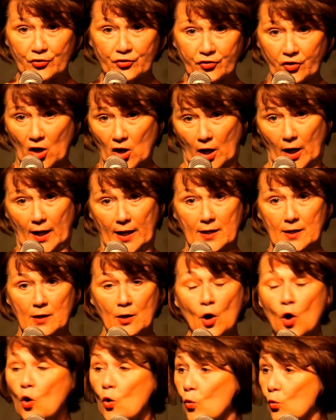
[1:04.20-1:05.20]
son
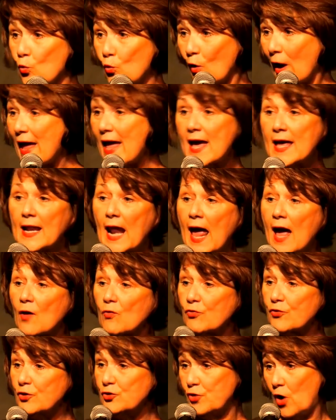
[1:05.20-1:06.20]
ran
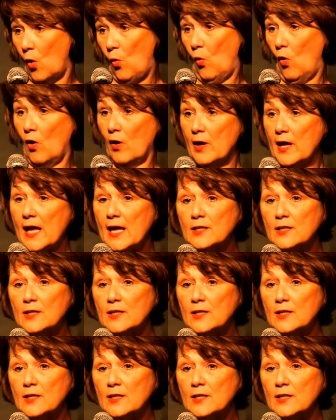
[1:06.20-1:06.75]
out the door